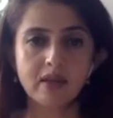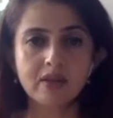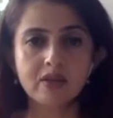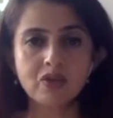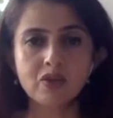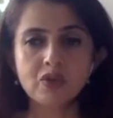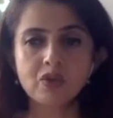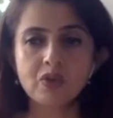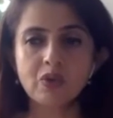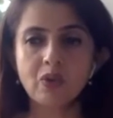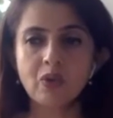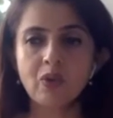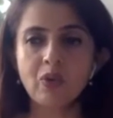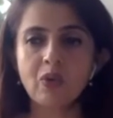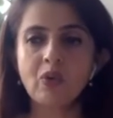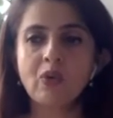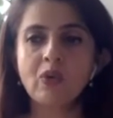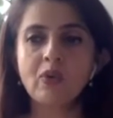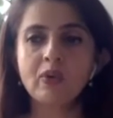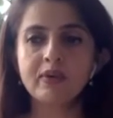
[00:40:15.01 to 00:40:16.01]

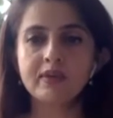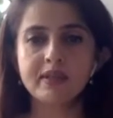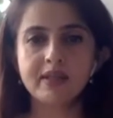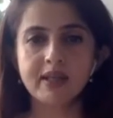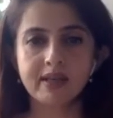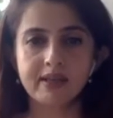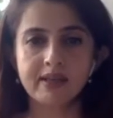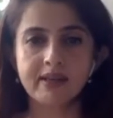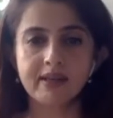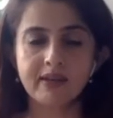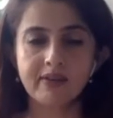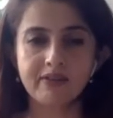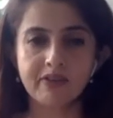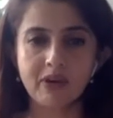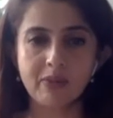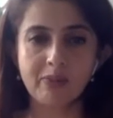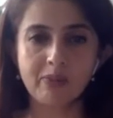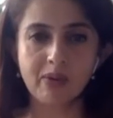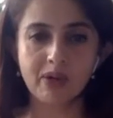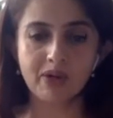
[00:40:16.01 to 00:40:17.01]
So take care of
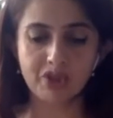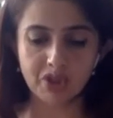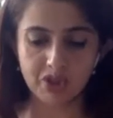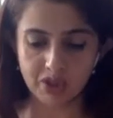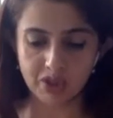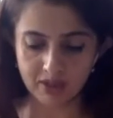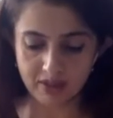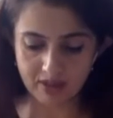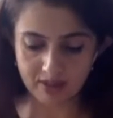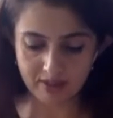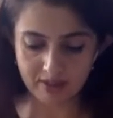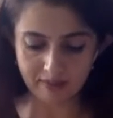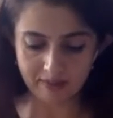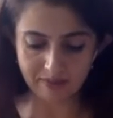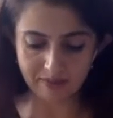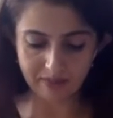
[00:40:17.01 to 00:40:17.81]
your postures.